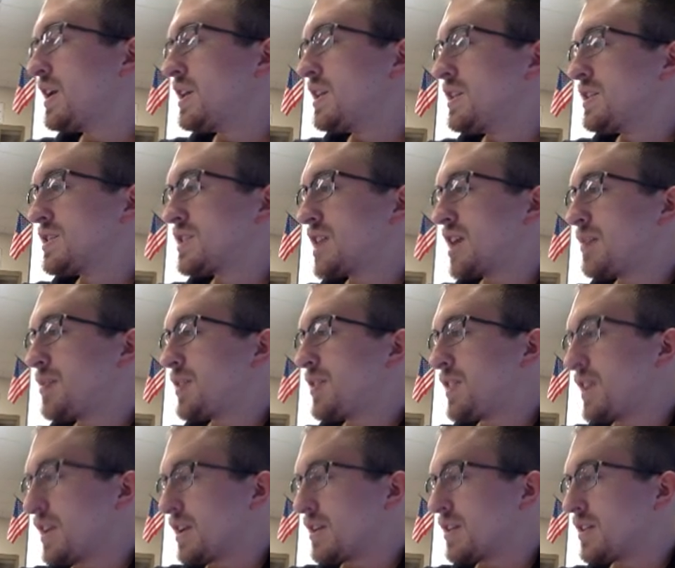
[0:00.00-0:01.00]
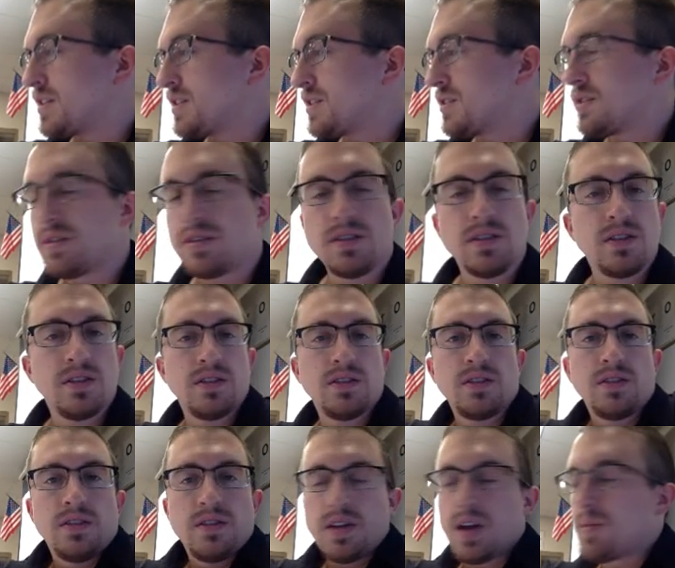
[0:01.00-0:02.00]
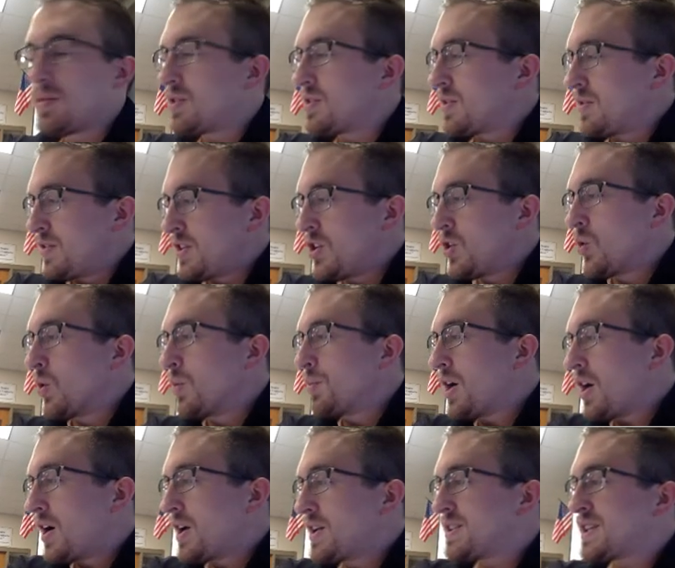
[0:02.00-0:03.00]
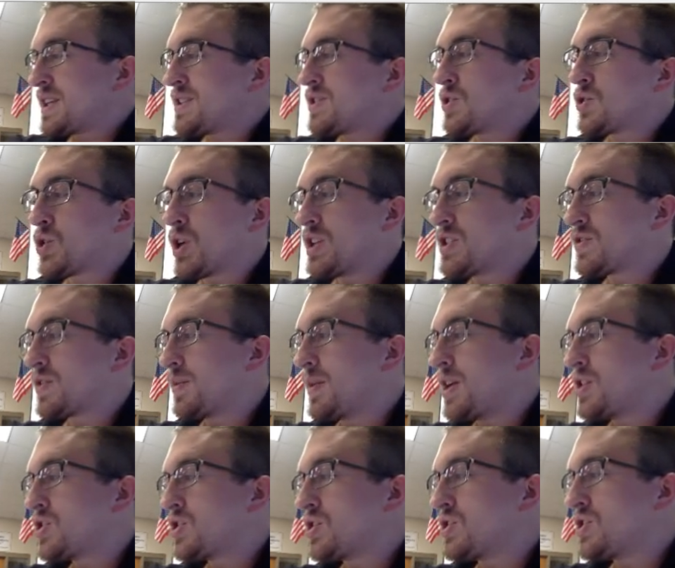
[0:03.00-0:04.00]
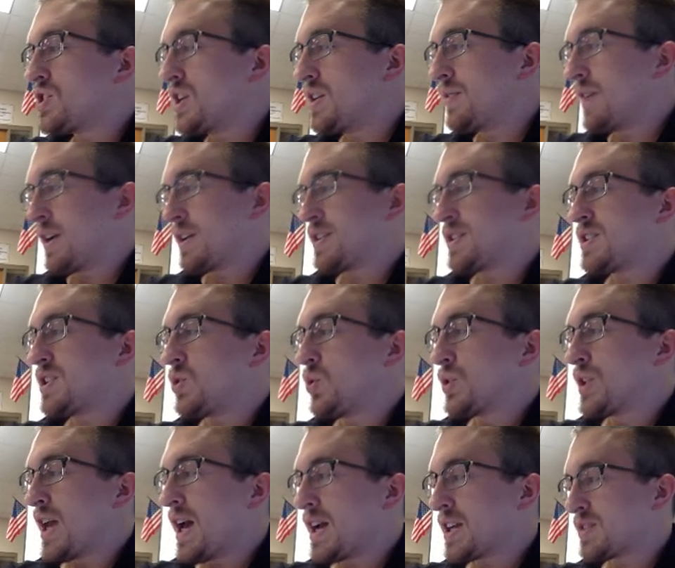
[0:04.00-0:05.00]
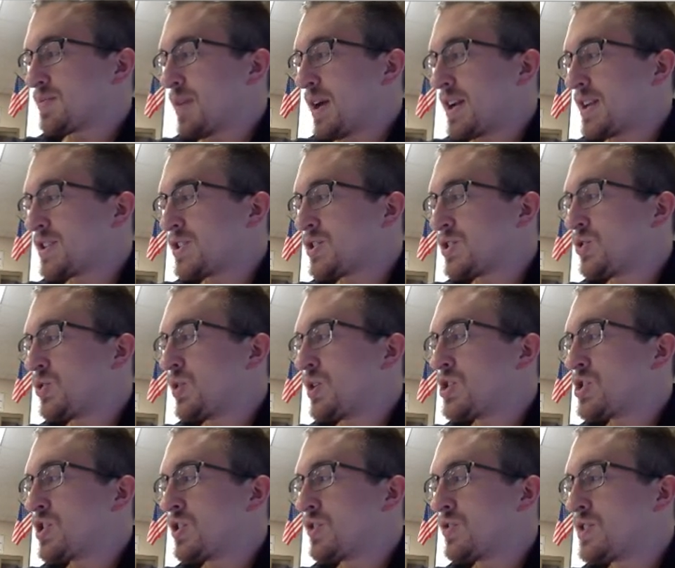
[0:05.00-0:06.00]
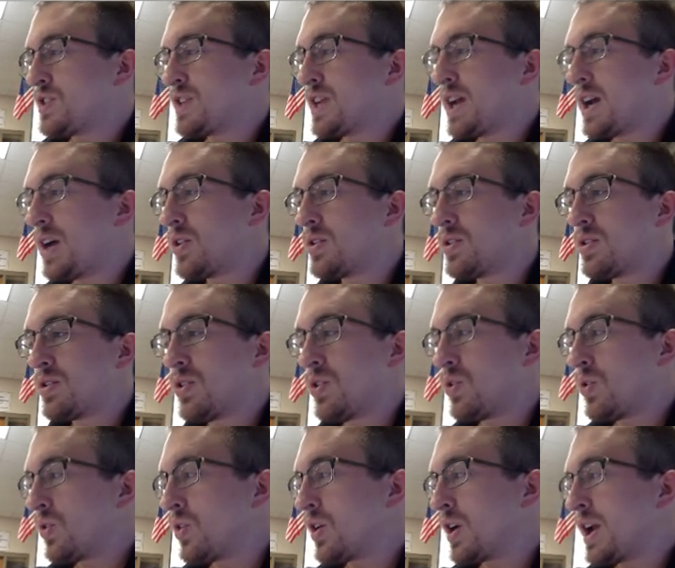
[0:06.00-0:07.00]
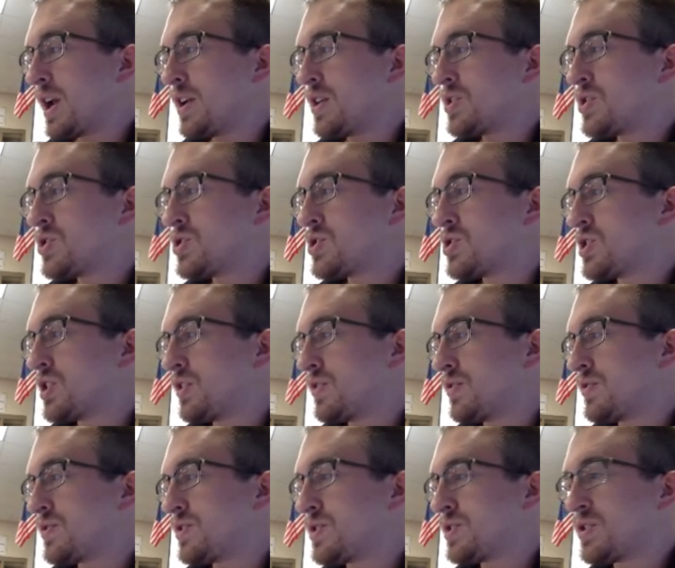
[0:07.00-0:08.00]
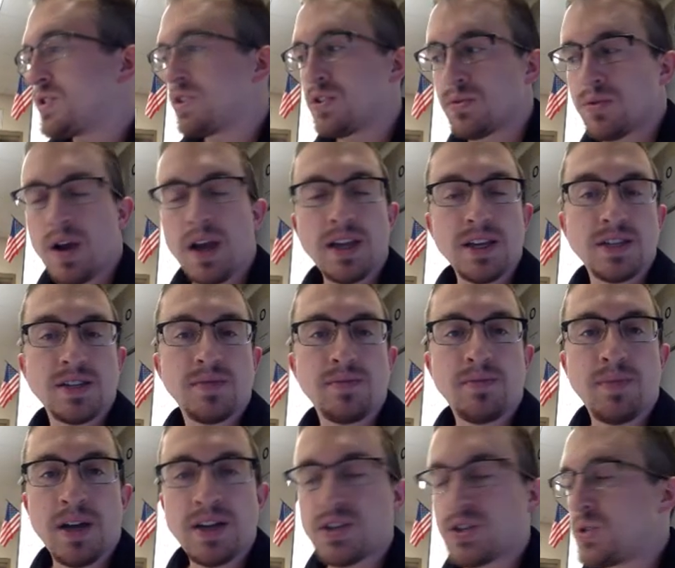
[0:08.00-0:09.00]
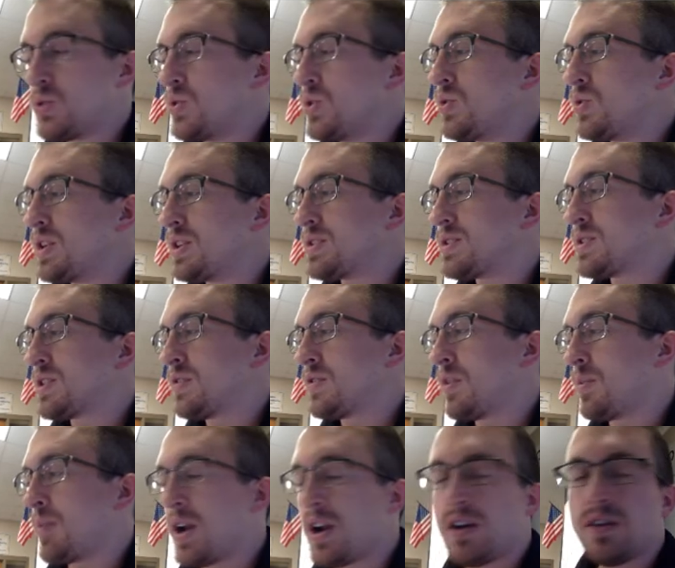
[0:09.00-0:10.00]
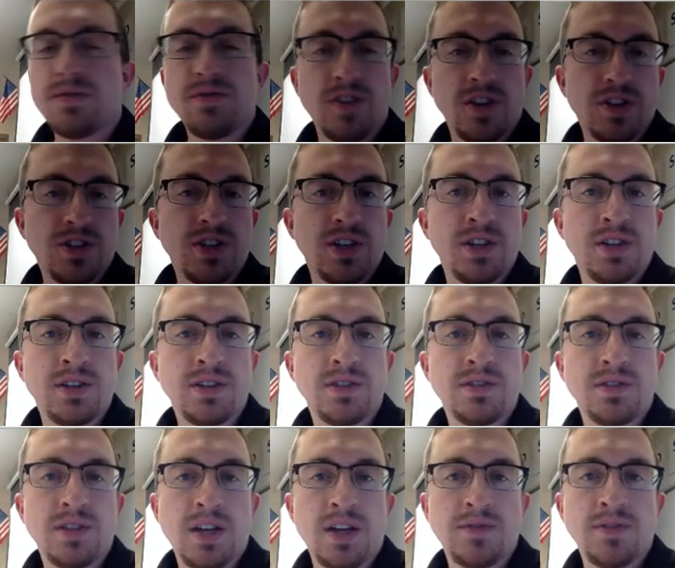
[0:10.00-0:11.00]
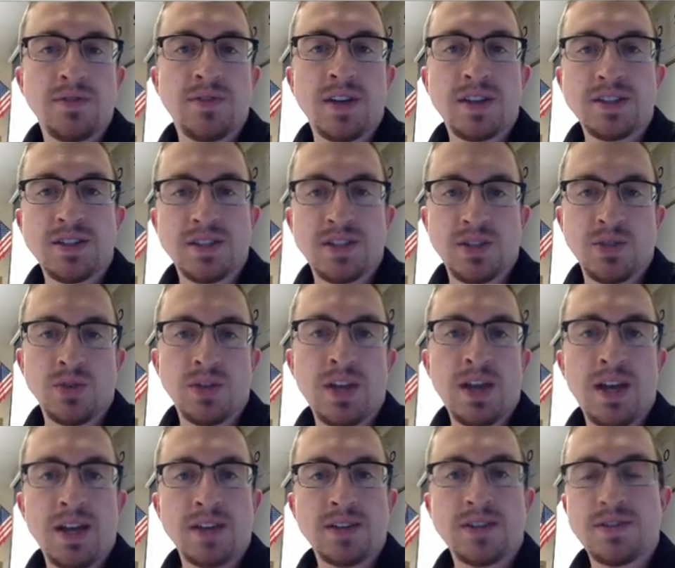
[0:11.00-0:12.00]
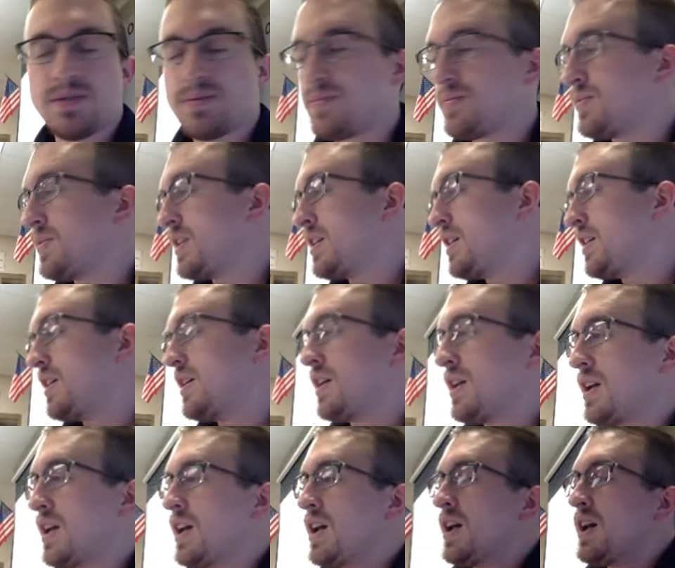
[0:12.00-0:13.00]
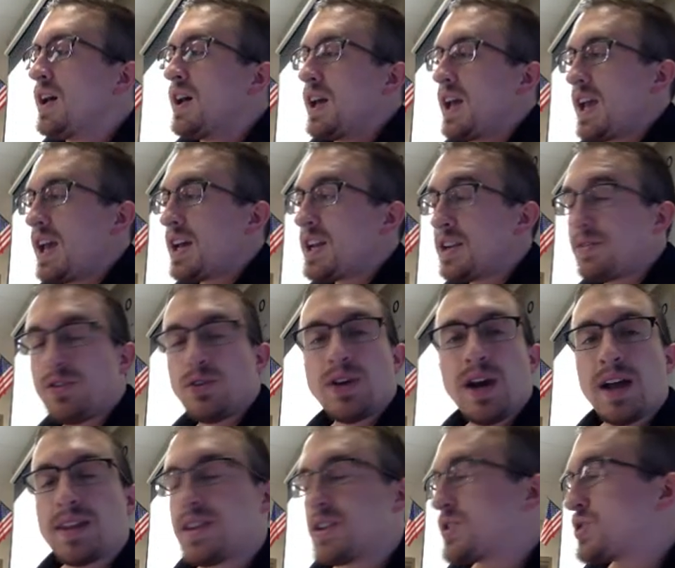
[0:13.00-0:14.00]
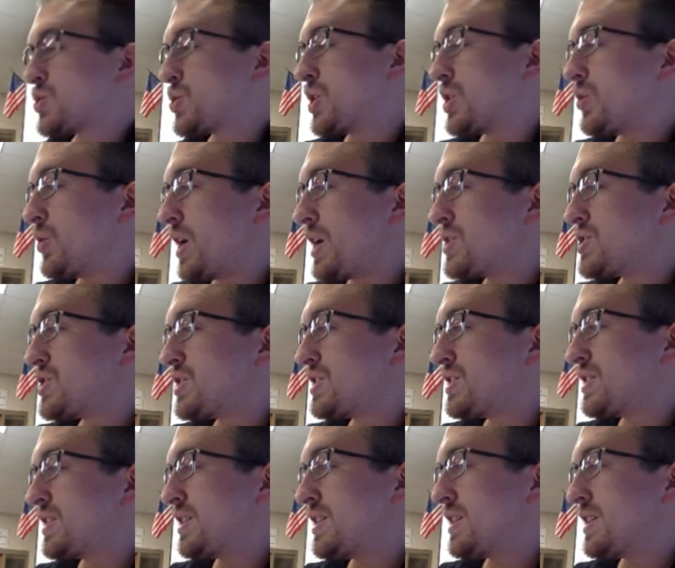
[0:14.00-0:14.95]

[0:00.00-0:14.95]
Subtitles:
Stop and think. The video will pause. Is the transformation g of x is equal to x minus 2 a shift down or a shift to the right by 2 units of the parent function f of x is equal to x? And if you got this trick question,